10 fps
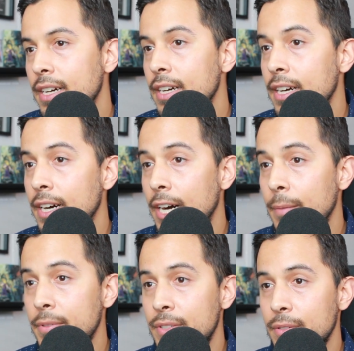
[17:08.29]
Uh,
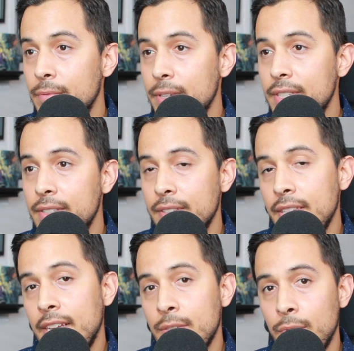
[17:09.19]
up until recently,
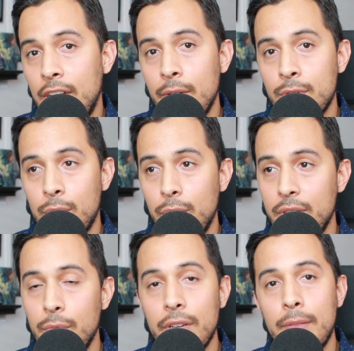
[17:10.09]
that's what I was
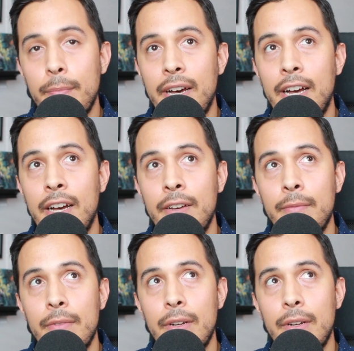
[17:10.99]
rolling with, but